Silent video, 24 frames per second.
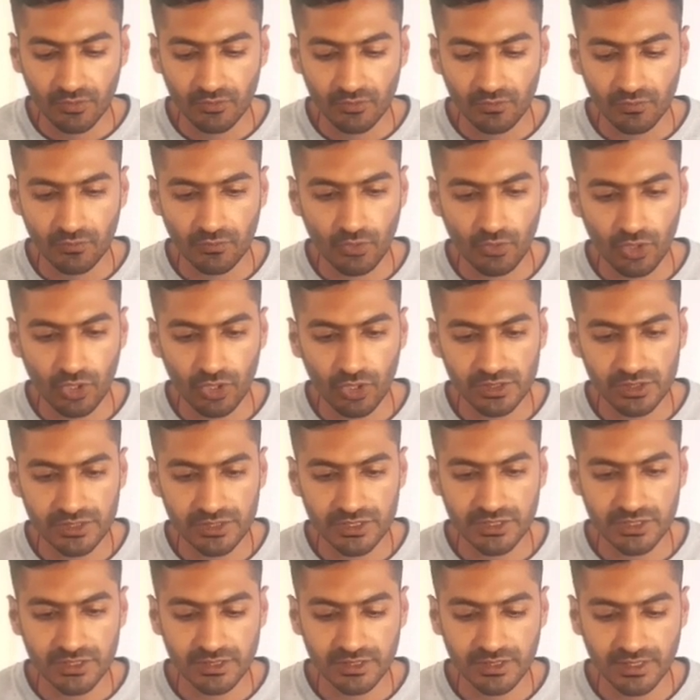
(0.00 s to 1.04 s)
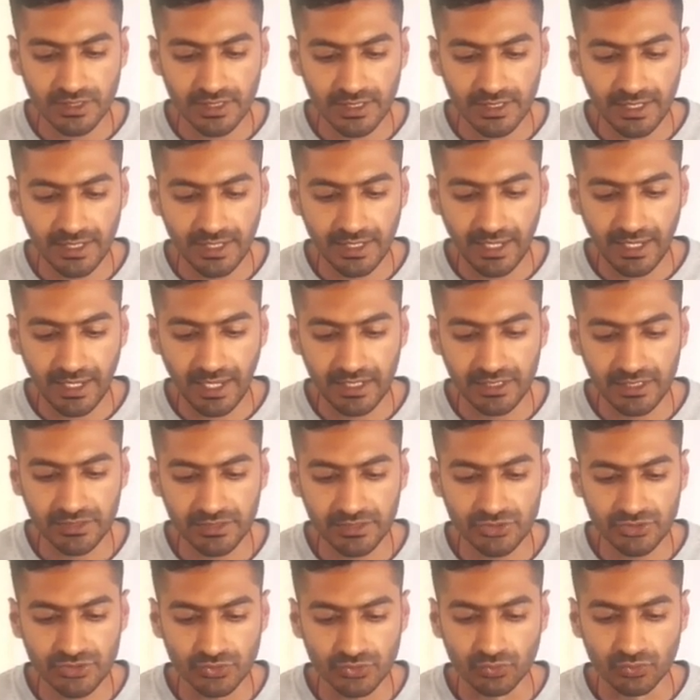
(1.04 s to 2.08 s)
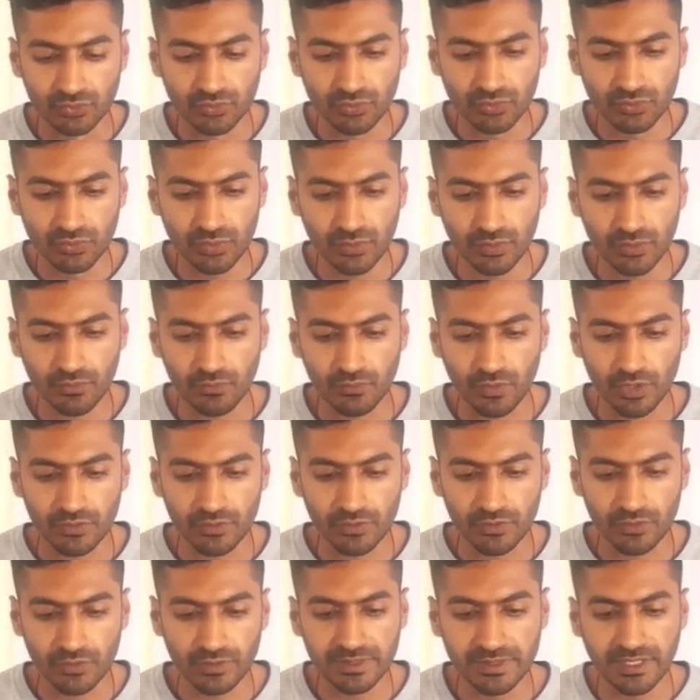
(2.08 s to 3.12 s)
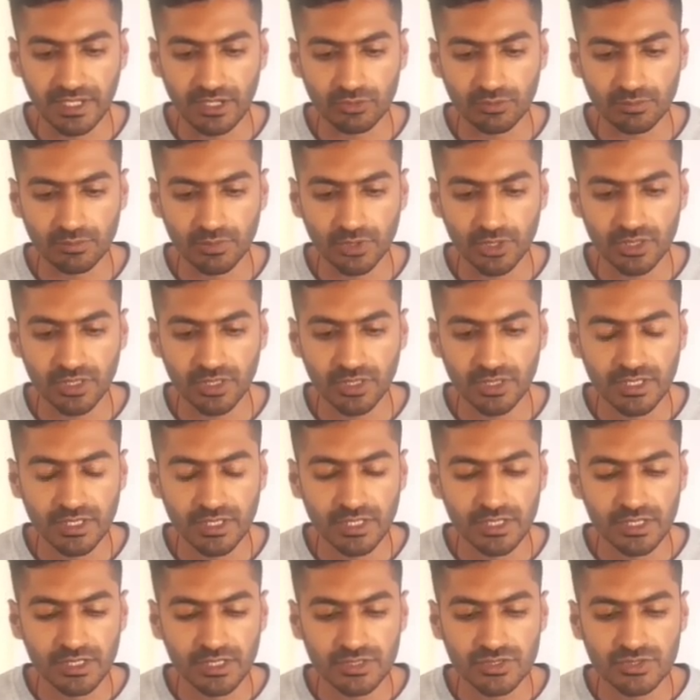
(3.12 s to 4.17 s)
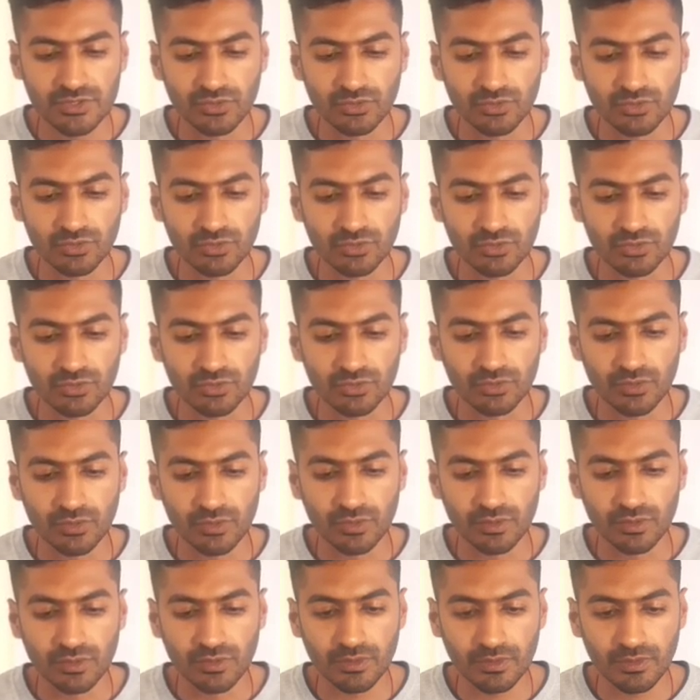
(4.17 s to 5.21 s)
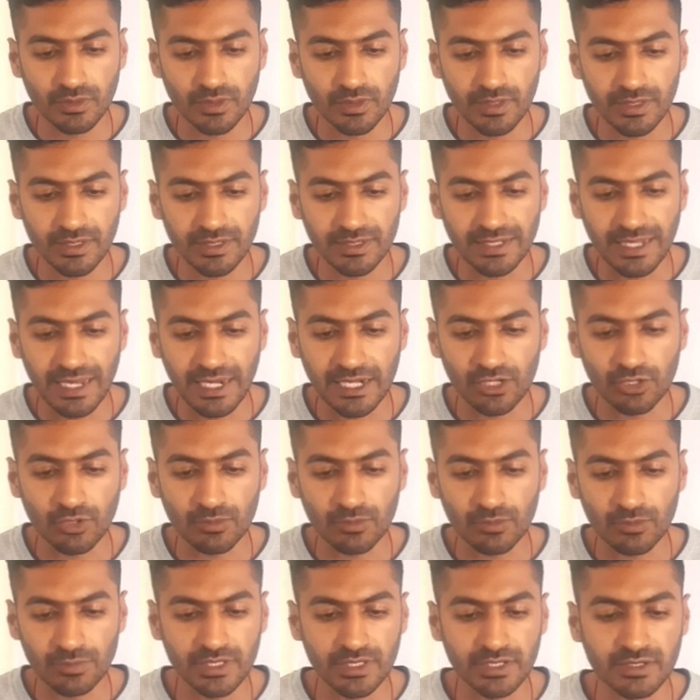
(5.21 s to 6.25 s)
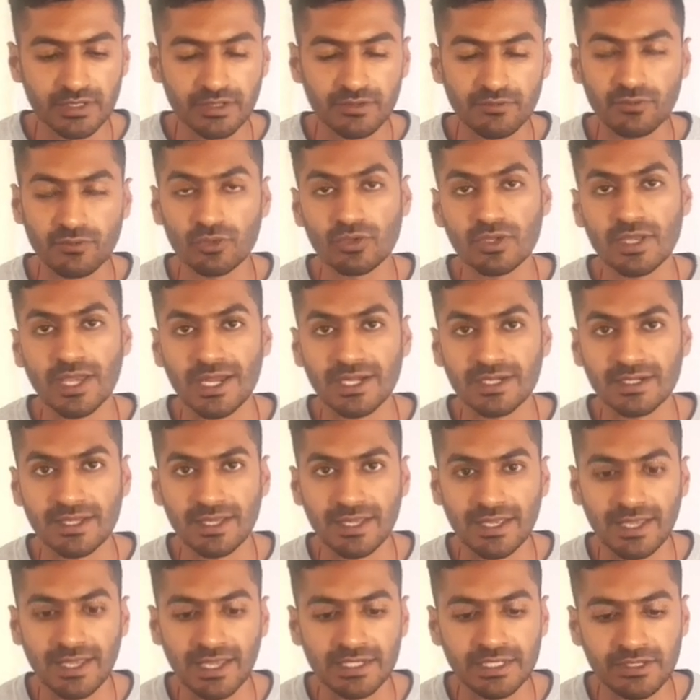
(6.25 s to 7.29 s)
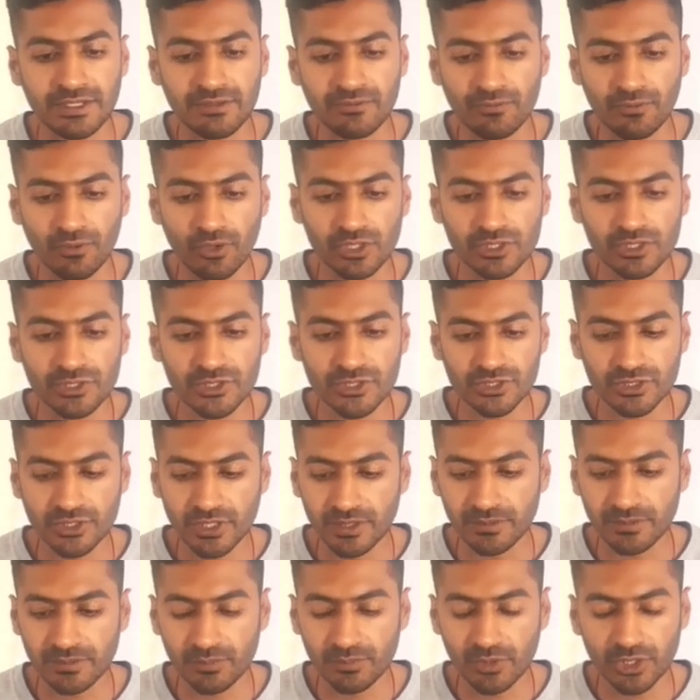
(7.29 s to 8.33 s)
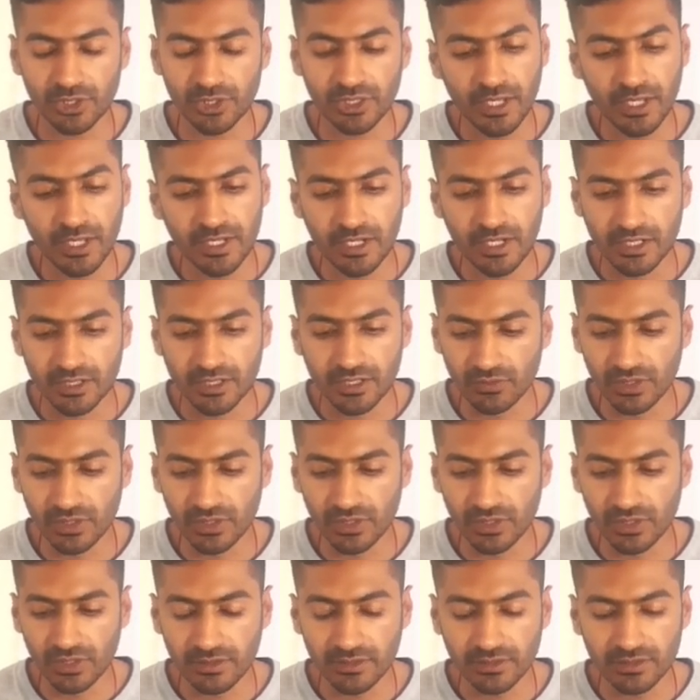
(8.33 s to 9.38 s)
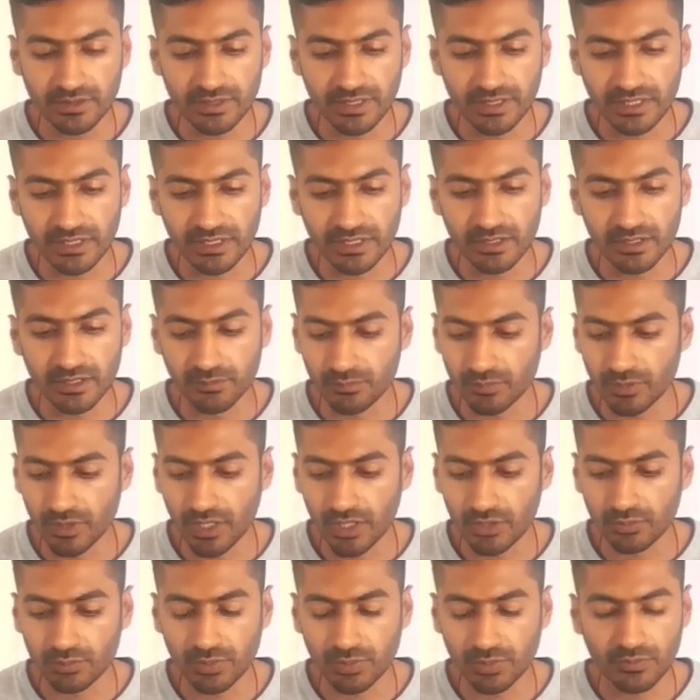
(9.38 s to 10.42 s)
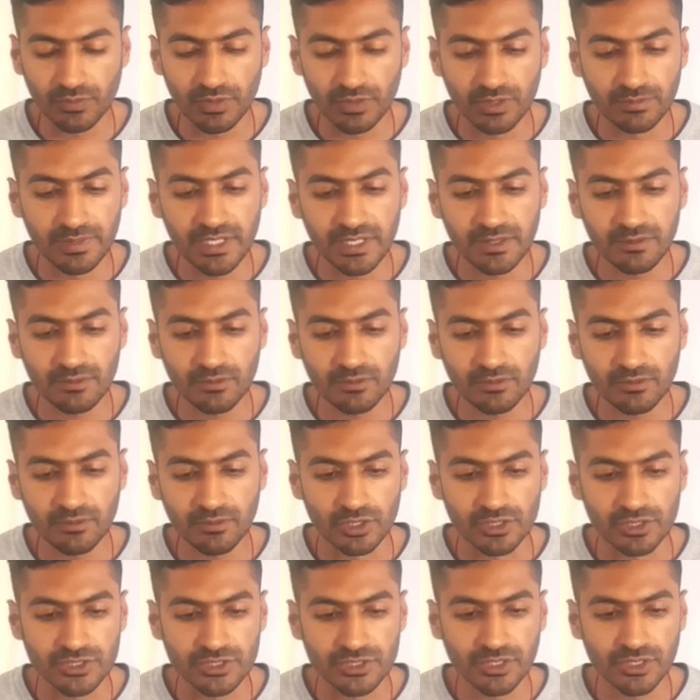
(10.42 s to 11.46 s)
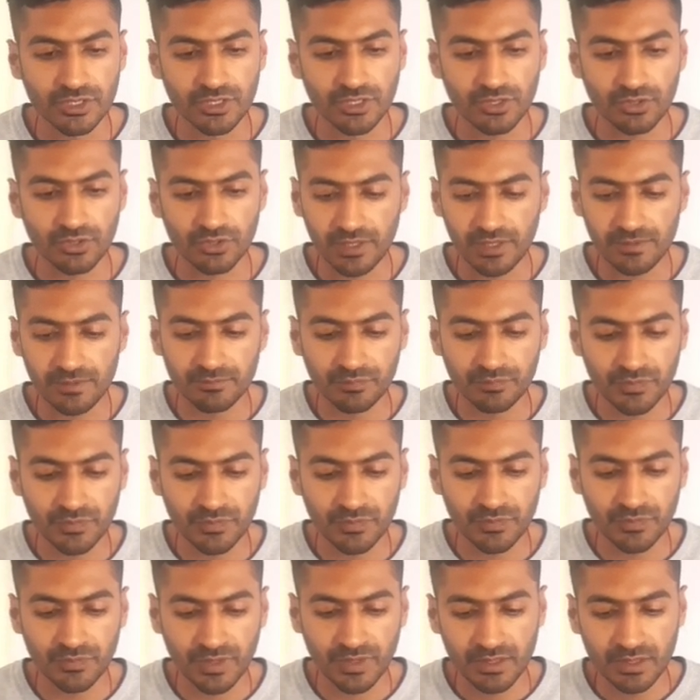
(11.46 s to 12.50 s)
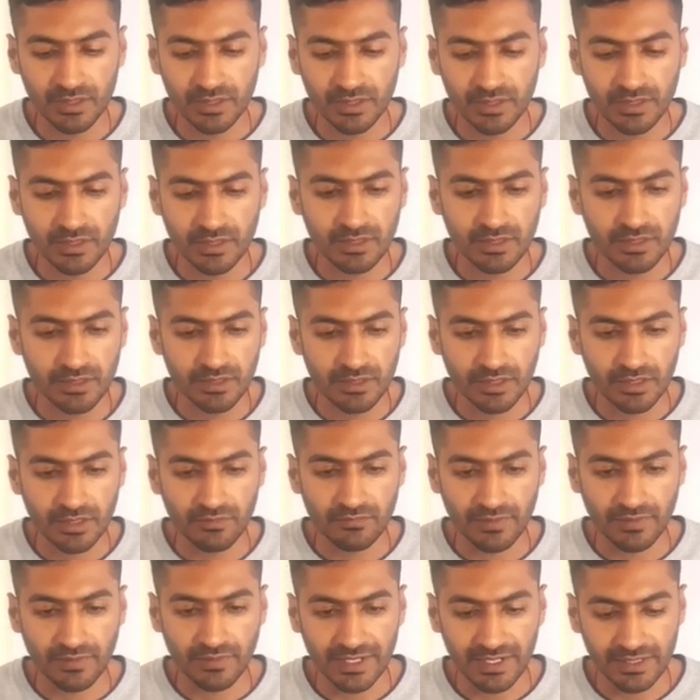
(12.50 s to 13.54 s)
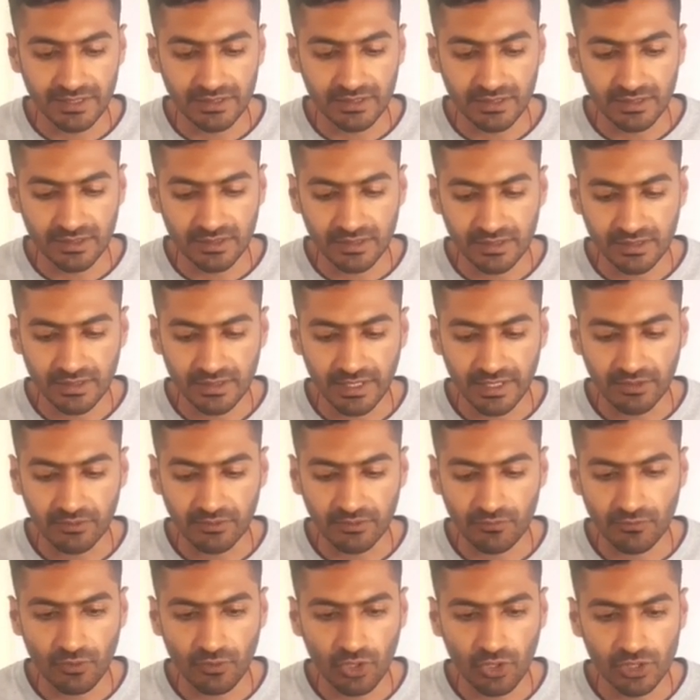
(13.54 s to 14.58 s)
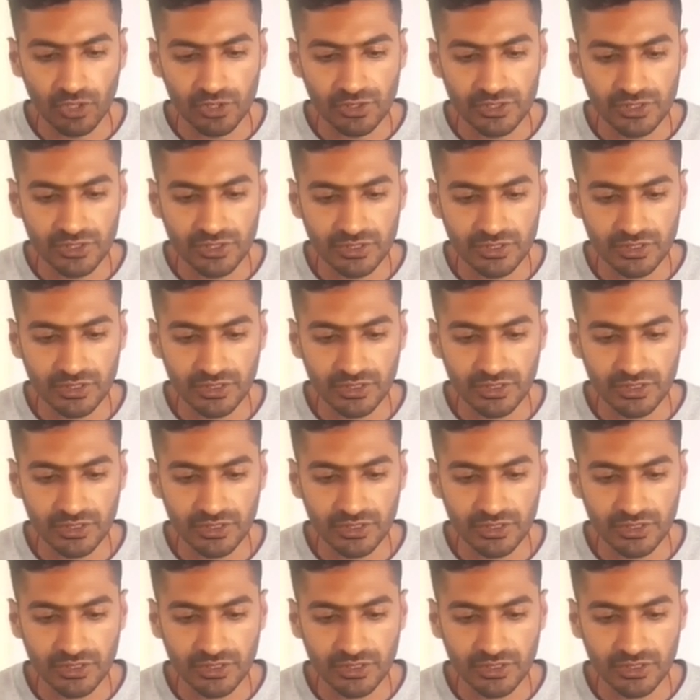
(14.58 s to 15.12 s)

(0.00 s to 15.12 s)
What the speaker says: false and true, what will be the output? So in AND operator, if you get any false input, it will the output will be false. Okay, if I write like false